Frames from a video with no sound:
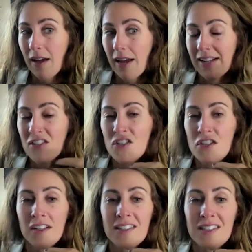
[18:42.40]
it's
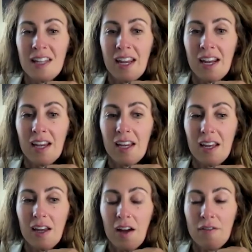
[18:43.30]
just like,
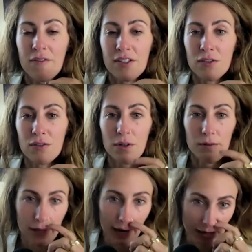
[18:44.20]
a visceral
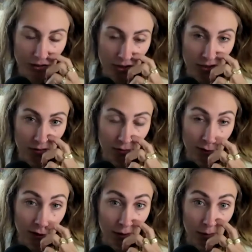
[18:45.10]
reaction of
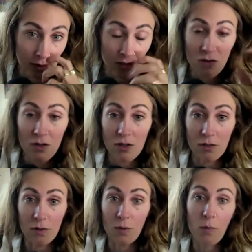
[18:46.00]
fear where you you,
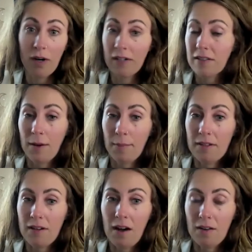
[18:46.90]
you want to stop
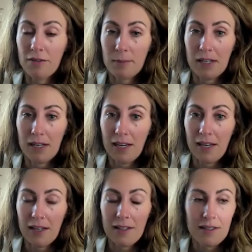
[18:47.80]
the dog from getting
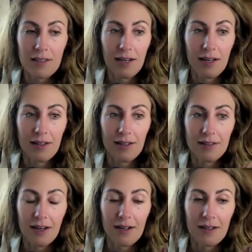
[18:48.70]
hit and
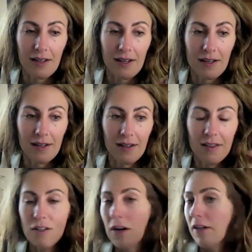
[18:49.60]
it's kind of like
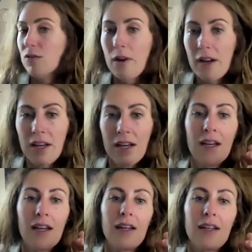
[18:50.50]
the dog is
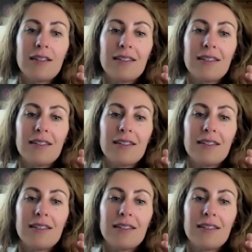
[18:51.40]
running and